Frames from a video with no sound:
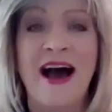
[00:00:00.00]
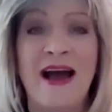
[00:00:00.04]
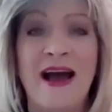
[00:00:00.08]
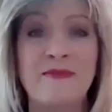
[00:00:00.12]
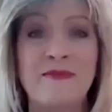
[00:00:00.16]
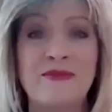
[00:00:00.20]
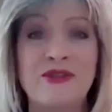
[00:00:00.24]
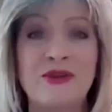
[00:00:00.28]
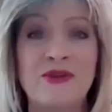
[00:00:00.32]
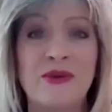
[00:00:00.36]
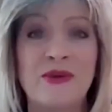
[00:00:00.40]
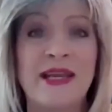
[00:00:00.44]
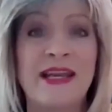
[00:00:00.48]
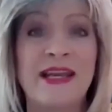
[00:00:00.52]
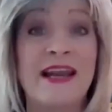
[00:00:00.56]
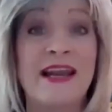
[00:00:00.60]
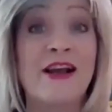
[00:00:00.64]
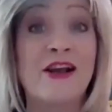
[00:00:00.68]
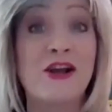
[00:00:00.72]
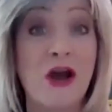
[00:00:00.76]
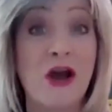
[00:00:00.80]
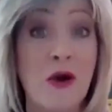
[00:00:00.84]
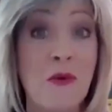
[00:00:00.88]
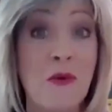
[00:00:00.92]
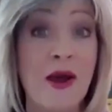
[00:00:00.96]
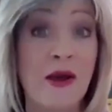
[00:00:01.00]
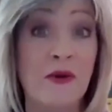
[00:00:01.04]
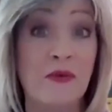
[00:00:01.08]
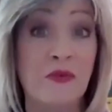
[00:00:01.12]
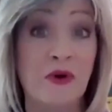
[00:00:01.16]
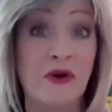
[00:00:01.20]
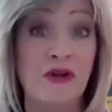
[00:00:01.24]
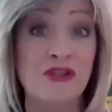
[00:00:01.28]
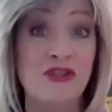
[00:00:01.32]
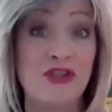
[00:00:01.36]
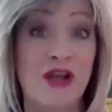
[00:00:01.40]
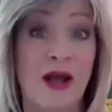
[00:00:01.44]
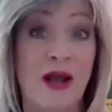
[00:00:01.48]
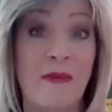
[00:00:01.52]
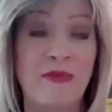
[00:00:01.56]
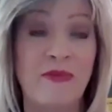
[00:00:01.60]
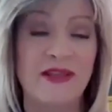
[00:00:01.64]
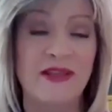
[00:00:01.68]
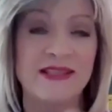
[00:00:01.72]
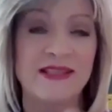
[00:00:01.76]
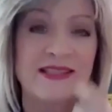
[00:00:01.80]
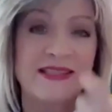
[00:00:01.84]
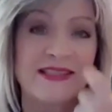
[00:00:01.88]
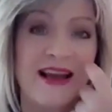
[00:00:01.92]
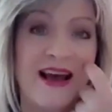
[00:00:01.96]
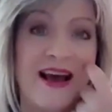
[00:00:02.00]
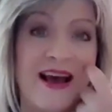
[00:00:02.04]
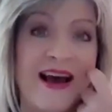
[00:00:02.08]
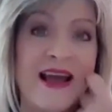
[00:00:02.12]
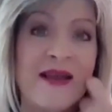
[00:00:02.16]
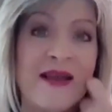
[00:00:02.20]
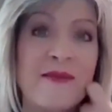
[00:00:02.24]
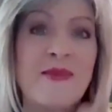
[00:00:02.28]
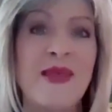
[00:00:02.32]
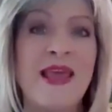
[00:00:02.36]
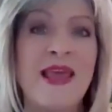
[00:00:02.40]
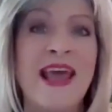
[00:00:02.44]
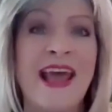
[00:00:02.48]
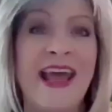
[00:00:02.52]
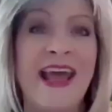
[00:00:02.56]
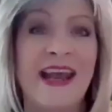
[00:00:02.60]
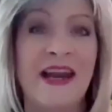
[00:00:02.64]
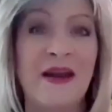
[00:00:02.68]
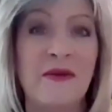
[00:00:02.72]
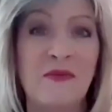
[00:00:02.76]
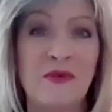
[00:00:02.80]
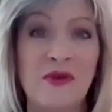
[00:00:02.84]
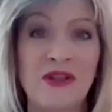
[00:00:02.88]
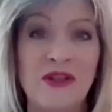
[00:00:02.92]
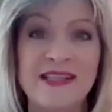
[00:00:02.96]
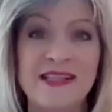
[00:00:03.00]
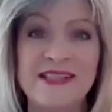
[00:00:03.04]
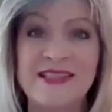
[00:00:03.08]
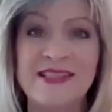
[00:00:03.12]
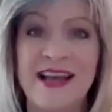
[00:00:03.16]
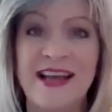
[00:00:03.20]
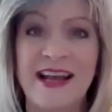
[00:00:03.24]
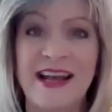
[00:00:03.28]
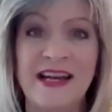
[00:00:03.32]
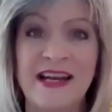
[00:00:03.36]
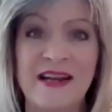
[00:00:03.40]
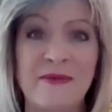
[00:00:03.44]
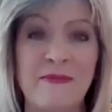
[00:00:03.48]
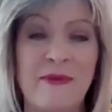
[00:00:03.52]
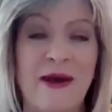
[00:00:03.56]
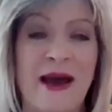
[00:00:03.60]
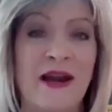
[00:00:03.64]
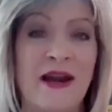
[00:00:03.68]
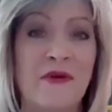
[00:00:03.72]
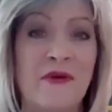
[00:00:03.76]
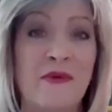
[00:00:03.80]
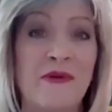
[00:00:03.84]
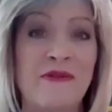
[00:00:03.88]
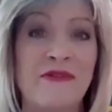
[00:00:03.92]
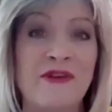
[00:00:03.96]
I'm doing a co-ed workshop this time, and I'm really excited about it.